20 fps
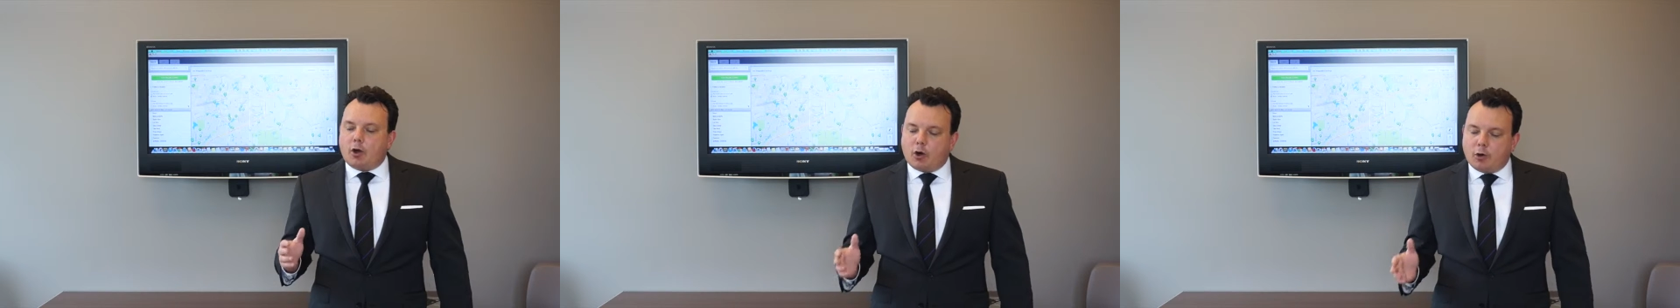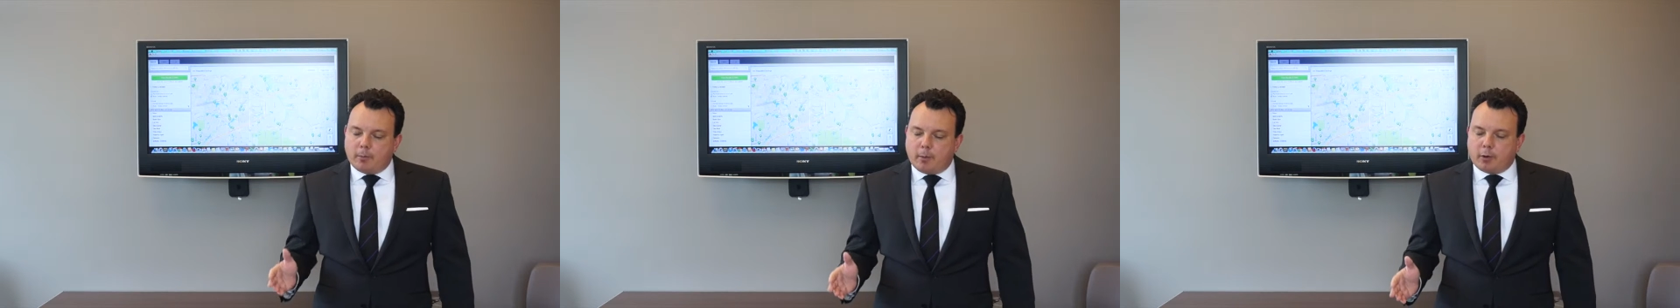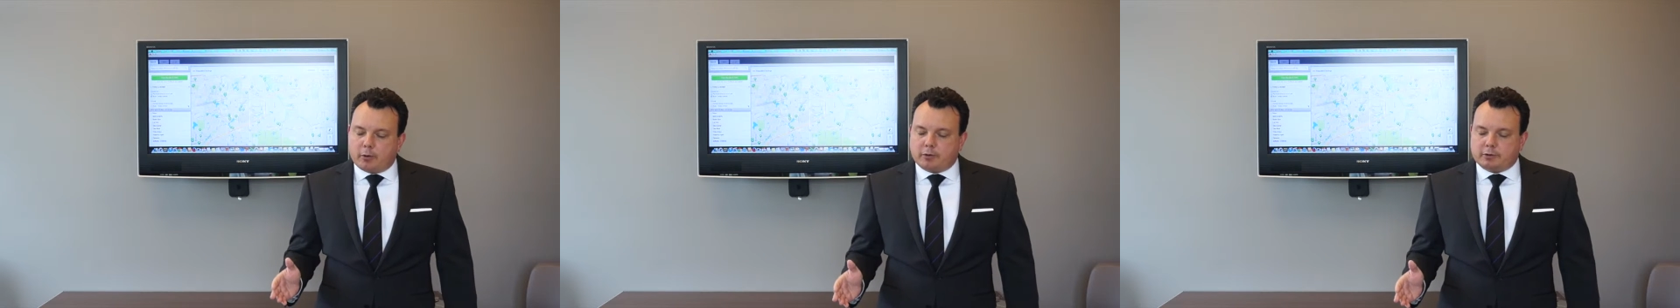
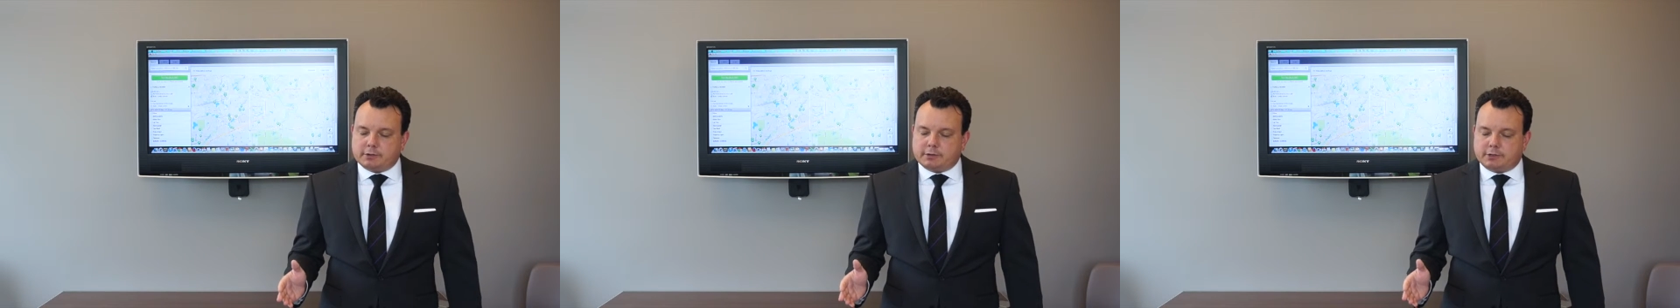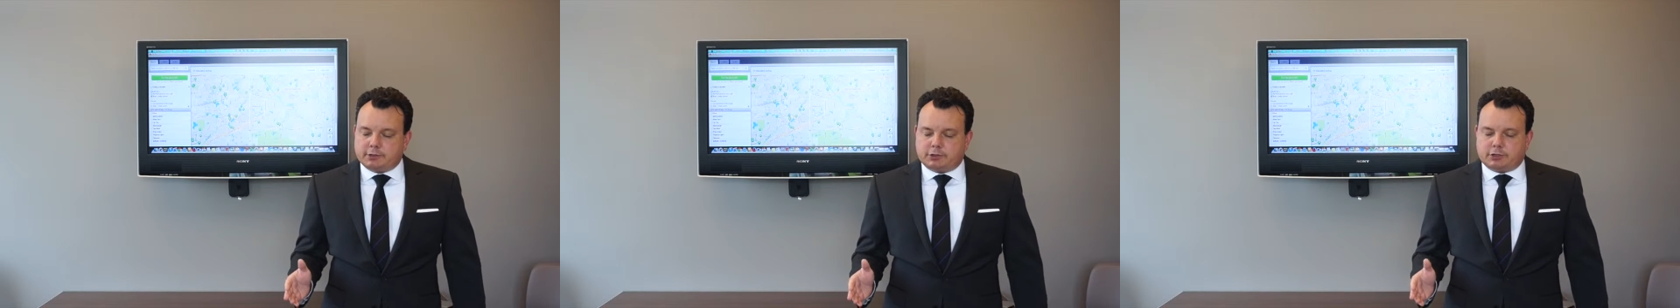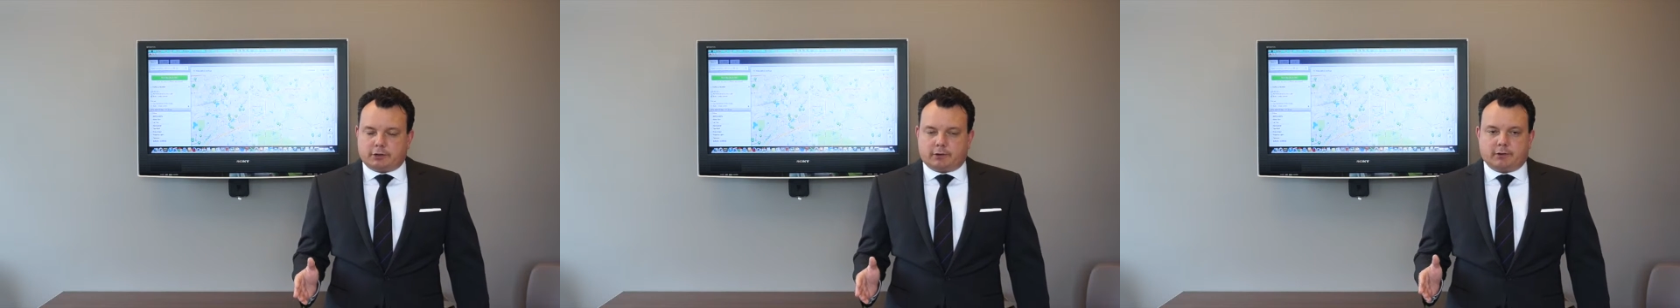homeowner's
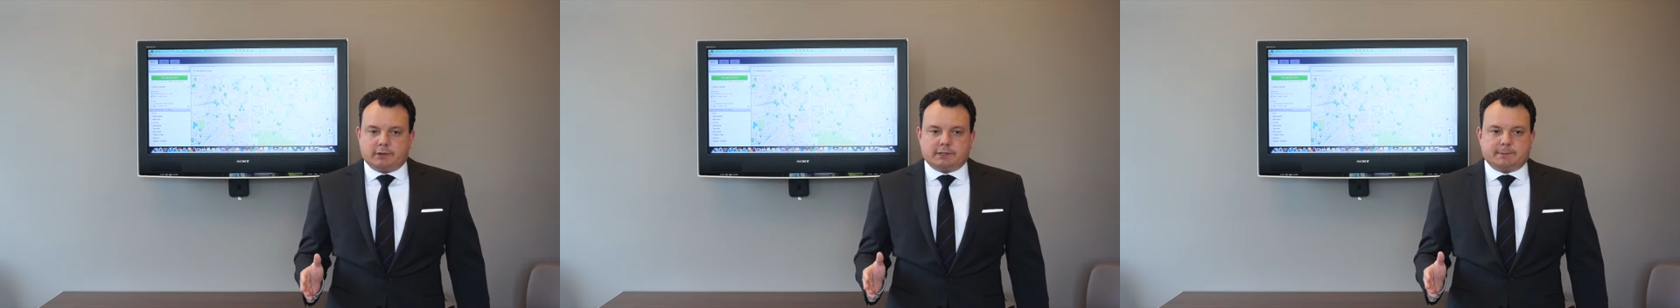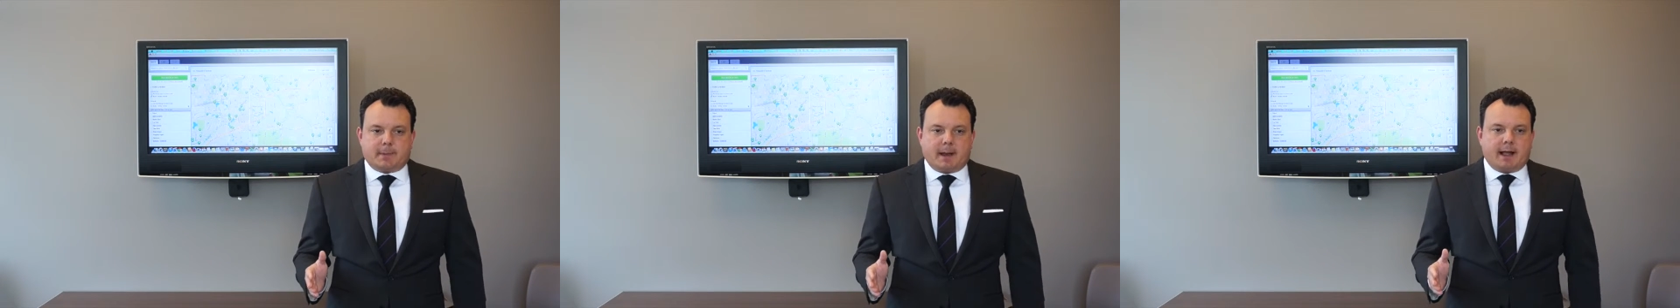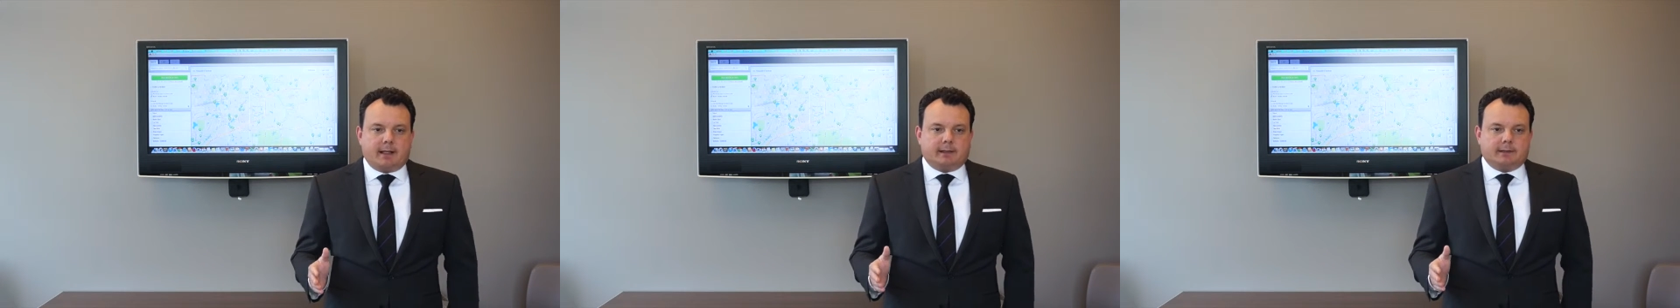
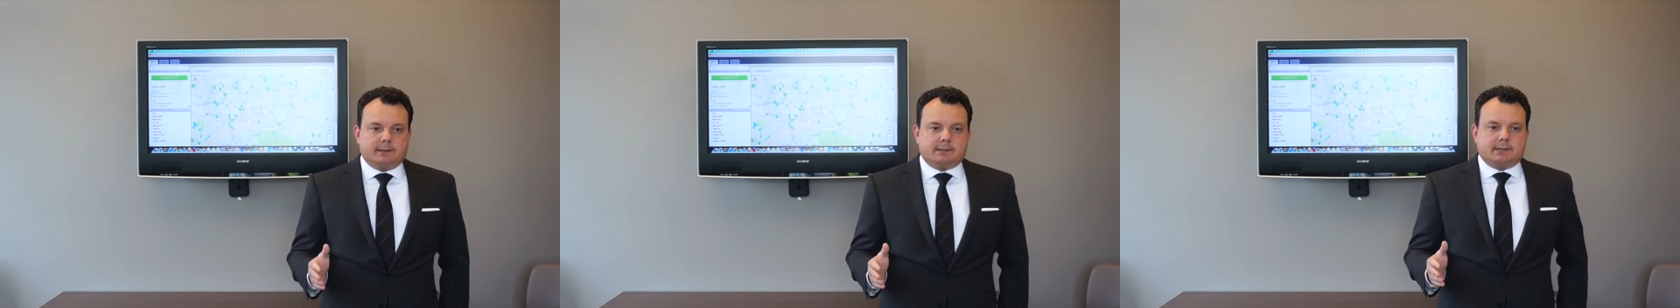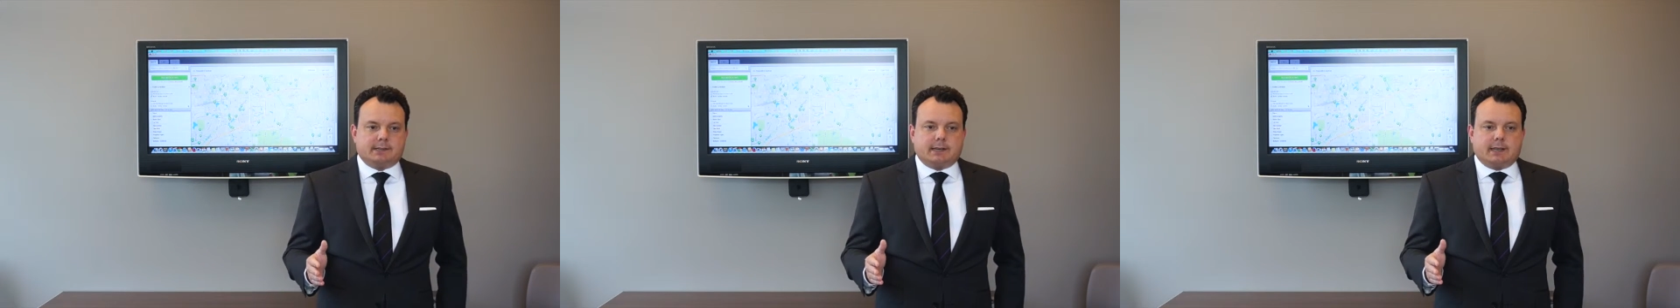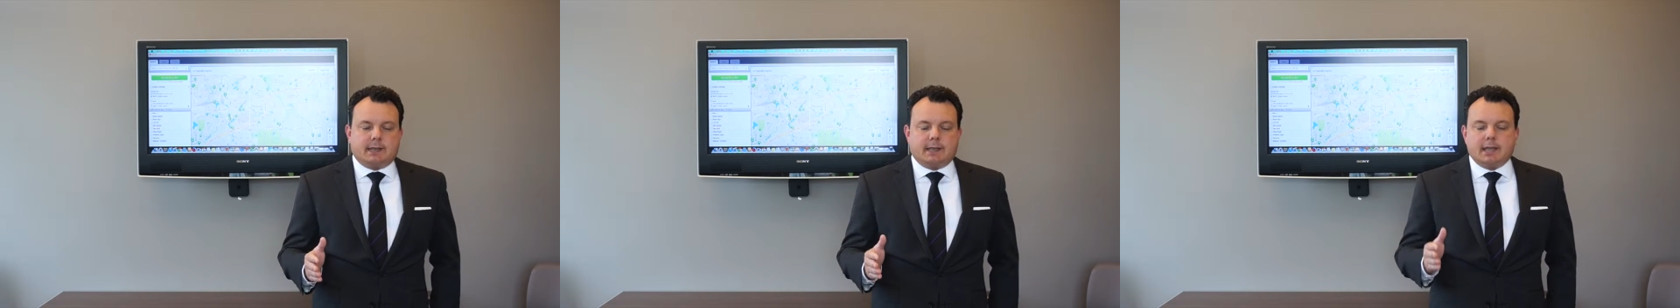insurance
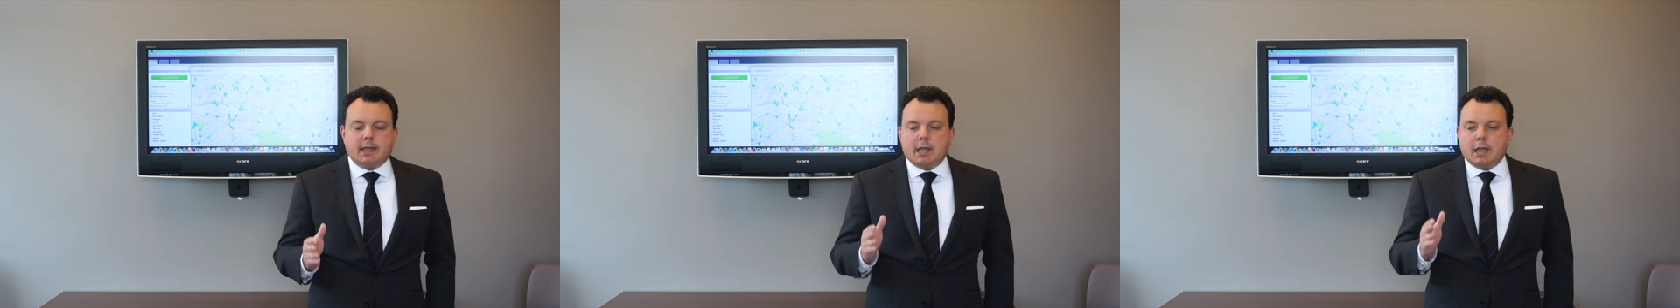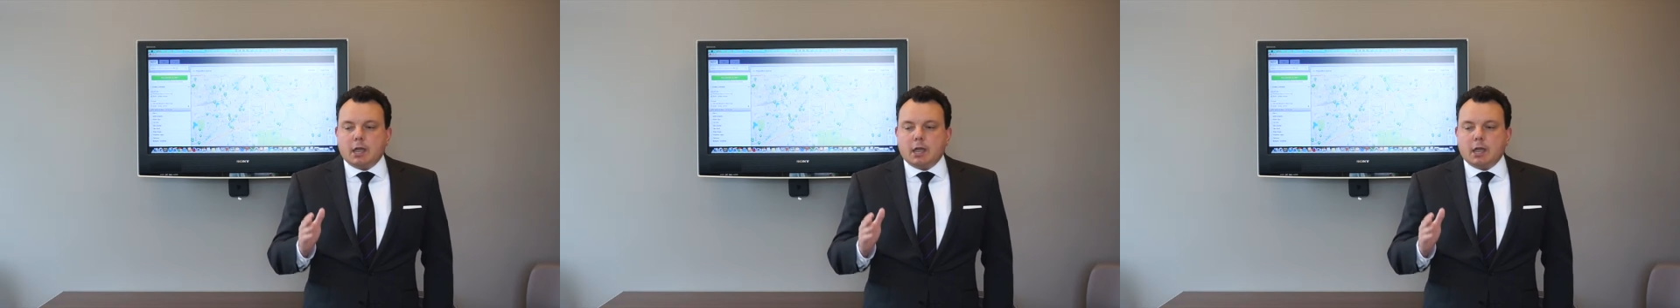policy.